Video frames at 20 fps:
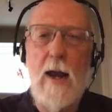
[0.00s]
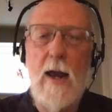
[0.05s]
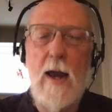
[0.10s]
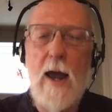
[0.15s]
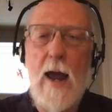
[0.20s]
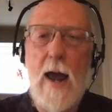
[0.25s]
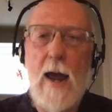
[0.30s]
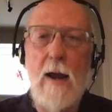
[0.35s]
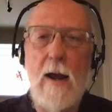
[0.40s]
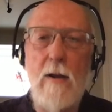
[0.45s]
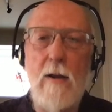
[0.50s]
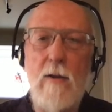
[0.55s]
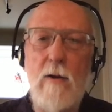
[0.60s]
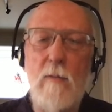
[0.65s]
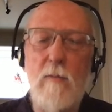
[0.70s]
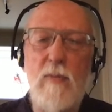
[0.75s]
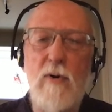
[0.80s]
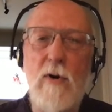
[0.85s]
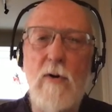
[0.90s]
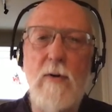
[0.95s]
of the
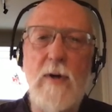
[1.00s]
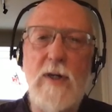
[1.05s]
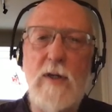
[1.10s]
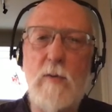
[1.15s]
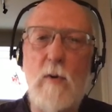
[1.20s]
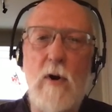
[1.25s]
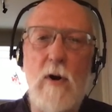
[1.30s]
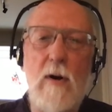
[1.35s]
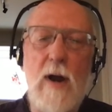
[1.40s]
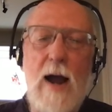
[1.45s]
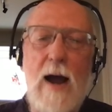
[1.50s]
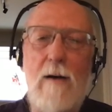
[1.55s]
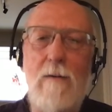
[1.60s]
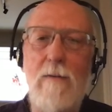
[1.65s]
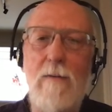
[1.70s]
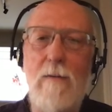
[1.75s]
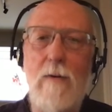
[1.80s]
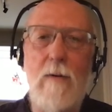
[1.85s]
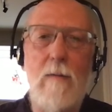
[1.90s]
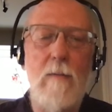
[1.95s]
breweries were
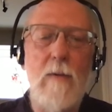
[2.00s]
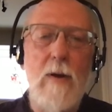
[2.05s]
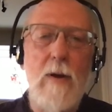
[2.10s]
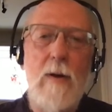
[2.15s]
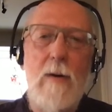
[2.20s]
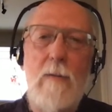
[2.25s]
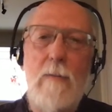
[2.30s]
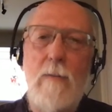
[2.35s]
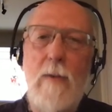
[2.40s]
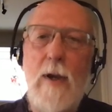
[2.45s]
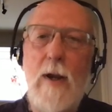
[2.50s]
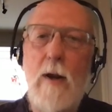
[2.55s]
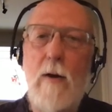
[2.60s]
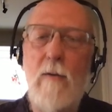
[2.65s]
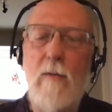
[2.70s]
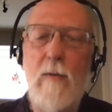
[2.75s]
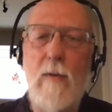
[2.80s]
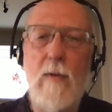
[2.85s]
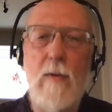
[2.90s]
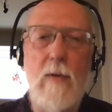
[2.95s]
out in the,
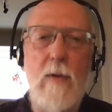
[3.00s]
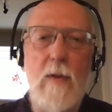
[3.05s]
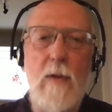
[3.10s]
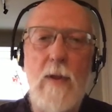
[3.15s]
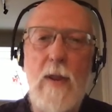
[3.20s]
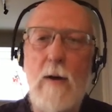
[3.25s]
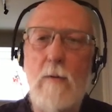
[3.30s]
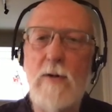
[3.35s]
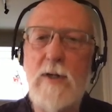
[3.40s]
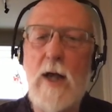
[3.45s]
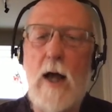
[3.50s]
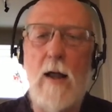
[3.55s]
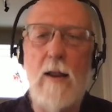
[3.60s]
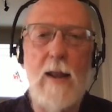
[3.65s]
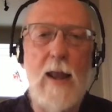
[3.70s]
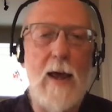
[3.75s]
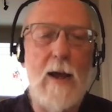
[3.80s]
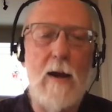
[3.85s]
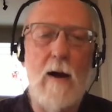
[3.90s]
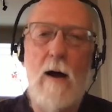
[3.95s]
there was a
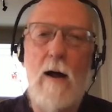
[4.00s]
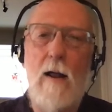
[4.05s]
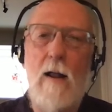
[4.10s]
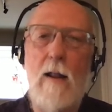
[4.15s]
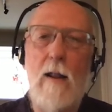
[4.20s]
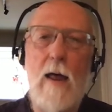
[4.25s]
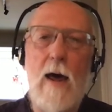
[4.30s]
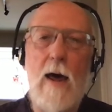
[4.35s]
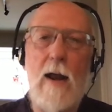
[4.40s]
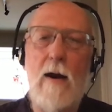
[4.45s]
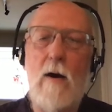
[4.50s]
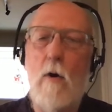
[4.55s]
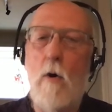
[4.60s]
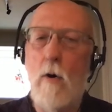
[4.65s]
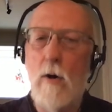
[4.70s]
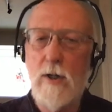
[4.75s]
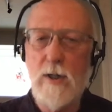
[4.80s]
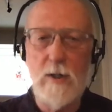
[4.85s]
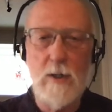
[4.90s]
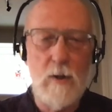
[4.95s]
lot of
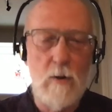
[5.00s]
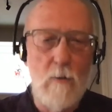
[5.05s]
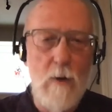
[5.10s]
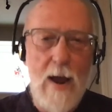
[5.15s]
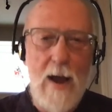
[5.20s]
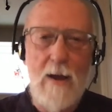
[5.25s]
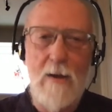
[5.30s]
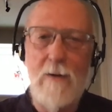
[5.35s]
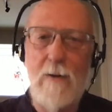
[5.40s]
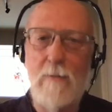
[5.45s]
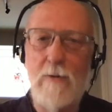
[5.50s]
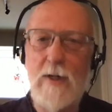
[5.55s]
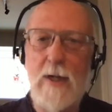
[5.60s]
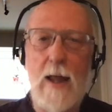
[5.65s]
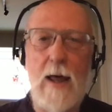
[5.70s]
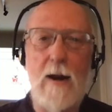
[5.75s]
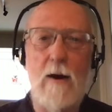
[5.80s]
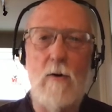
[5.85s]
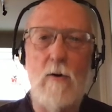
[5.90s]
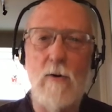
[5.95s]
horses around. There was a
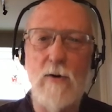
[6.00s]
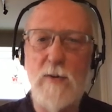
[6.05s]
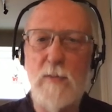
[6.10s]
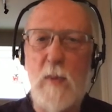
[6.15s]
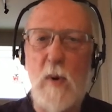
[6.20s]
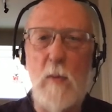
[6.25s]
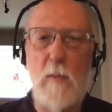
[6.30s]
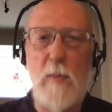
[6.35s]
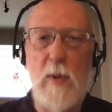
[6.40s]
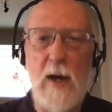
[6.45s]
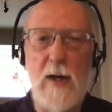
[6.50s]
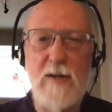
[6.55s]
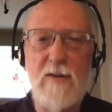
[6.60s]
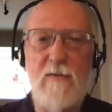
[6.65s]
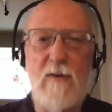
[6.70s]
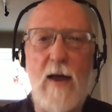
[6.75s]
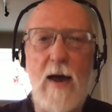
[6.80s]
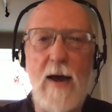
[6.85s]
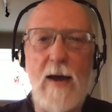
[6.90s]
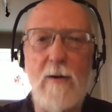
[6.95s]
lot of horse poop dust
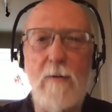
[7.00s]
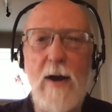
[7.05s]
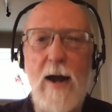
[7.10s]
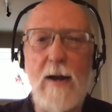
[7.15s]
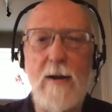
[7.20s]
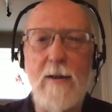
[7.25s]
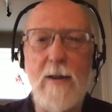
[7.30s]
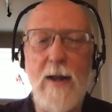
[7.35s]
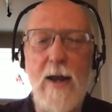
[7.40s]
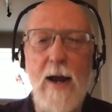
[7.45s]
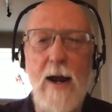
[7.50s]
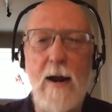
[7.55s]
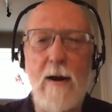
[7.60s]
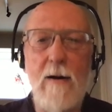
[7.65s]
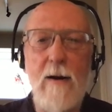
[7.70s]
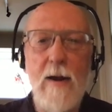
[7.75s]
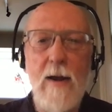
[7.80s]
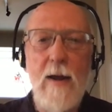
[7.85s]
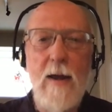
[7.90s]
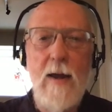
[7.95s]
flying around in the
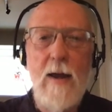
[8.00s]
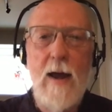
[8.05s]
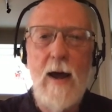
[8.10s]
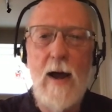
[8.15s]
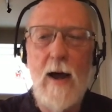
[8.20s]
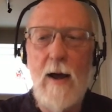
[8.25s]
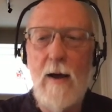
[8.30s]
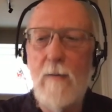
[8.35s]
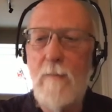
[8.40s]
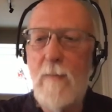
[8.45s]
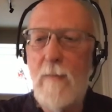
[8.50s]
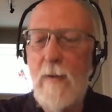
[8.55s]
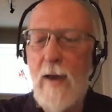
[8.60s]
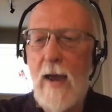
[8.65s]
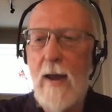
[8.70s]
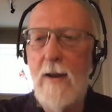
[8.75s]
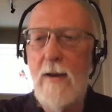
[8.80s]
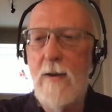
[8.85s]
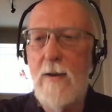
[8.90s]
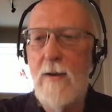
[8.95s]
air,
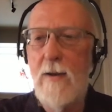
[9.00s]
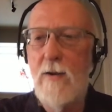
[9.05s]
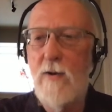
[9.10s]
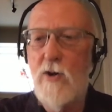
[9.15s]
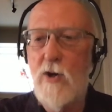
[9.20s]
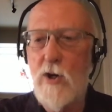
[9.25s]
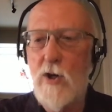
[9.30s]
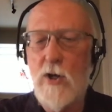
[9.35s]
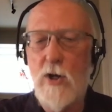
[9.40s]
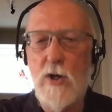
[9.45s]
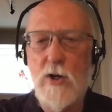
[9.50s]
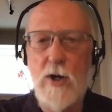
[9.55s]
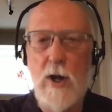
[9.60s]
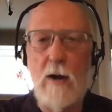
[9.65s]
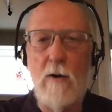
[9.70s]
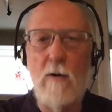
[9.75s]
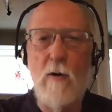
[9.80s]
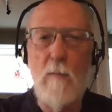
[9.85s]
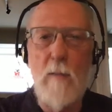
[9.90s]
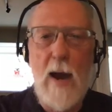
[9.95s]
and just the
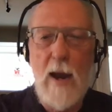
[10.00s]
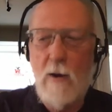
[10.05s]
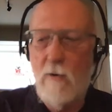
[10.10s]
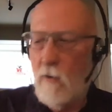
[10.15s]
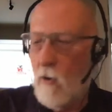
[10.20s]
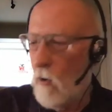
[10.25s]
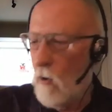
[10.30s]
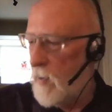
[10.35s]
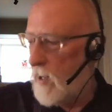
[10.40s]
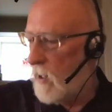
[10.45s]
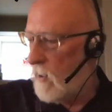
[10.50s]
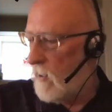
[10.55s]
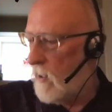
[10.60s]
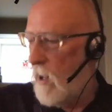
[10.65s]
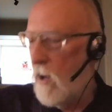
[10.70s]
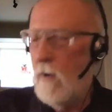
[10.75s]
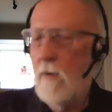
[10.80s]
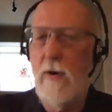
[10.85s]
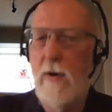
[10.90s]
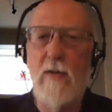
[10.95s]
general microbial
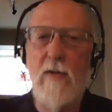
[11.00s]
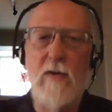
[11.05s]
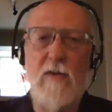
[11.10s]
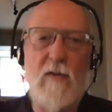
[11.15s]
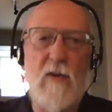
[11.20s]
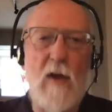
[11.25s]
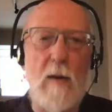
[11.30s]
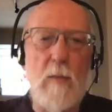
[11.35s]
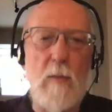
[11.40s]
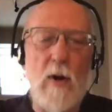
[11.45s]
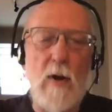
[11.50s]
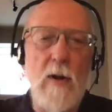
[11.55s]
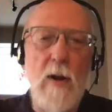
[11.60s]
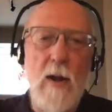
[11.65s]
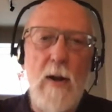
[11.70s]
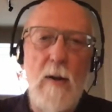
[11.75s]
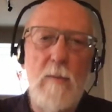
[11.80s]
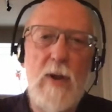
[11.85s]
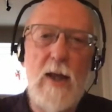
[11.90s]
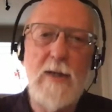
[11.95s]
load in the summer,
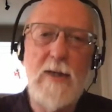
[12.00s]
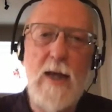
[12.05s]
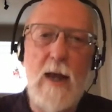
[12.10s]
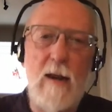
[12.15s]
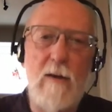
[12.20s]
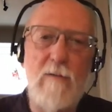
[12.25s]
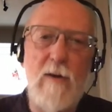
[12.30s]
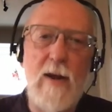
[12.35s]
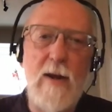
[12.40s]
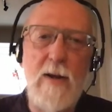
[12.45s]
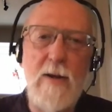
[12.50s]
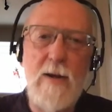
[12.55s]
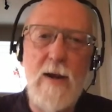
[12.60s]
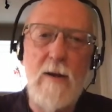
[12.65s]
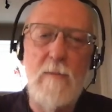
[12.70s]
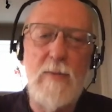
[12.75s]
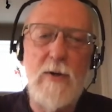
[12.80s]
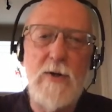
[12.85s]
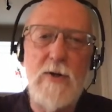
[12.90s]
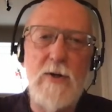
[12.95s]
plus elevated
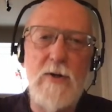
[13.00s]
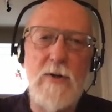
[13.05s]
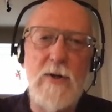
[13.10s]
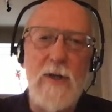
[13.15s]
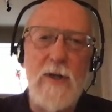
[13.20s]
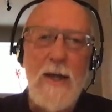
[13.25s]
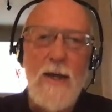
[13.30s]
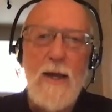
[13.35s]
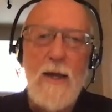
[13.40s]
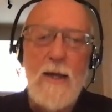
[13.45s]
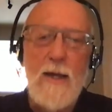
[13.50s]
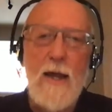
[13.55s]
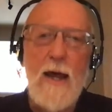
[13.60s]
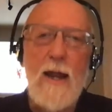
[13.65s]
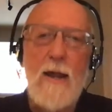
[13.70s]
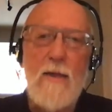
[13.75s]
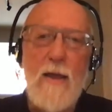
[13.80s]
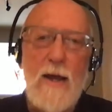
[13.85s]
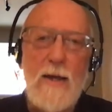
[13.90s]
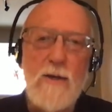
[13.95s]
temperatures.
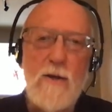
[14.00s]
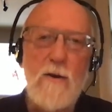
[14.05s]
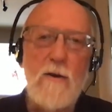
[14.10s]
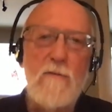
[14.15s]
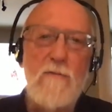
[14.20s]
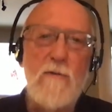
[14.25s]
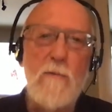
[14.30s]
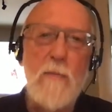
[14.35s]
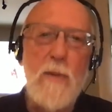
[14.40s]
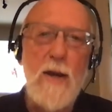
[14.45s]
None of that's good for